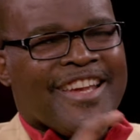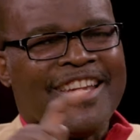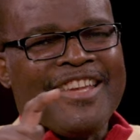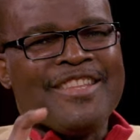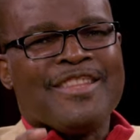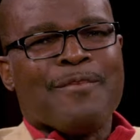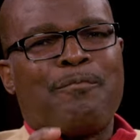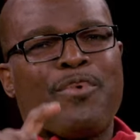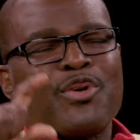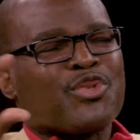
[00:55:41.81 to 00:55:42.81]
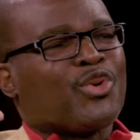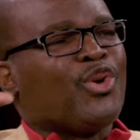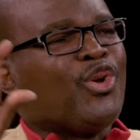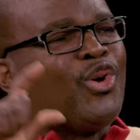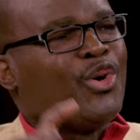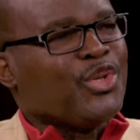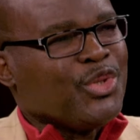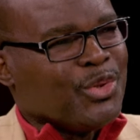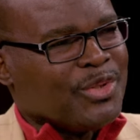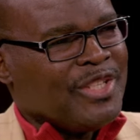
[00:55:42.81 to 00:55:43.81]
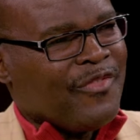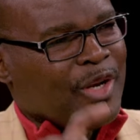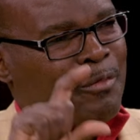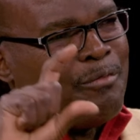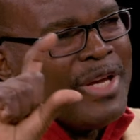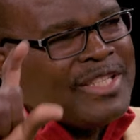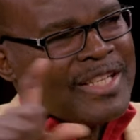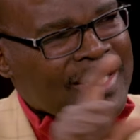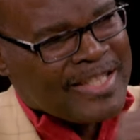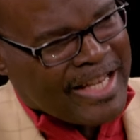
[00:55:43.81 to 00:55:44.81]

in the post-colonial developmentalist